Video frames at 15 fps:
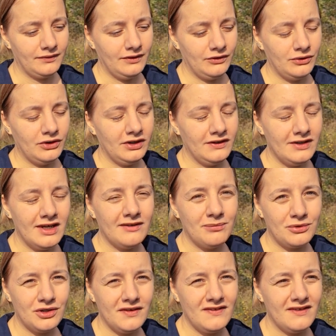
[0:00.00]
during that
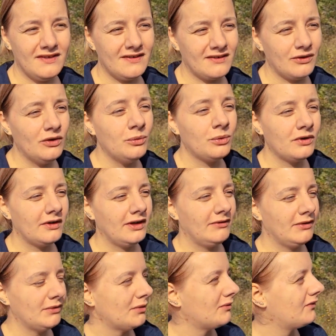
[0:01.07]
process, hopefully, we
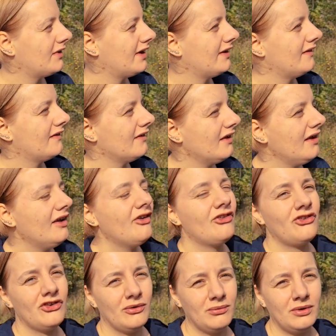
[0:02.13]
will find
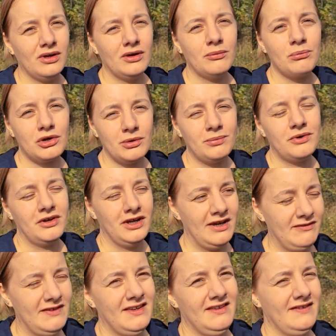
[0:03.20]
some proper
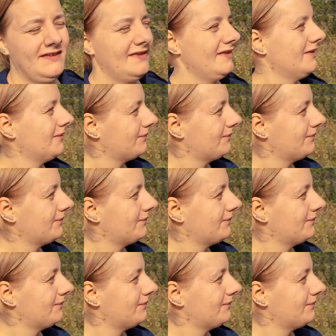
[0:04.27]
evidence.